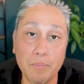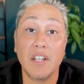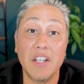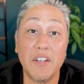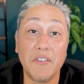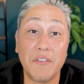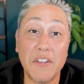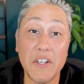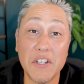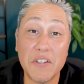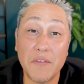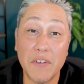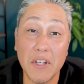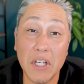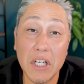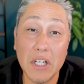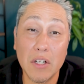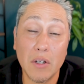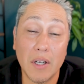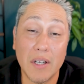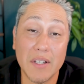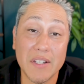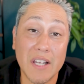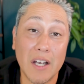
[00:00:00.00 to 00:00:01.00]
If this
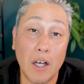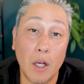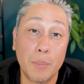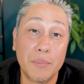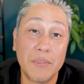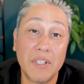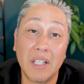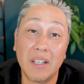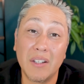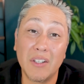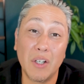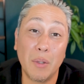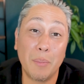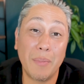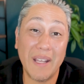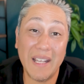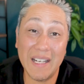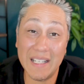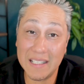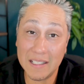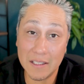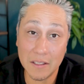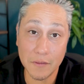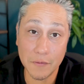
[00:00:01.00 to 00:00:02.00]
video has helped clear up
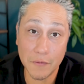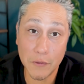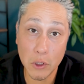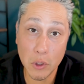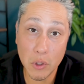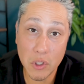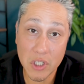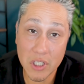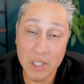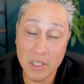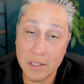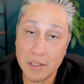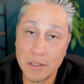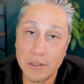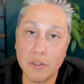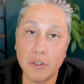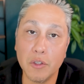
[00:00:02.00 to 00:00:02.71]
any confusion,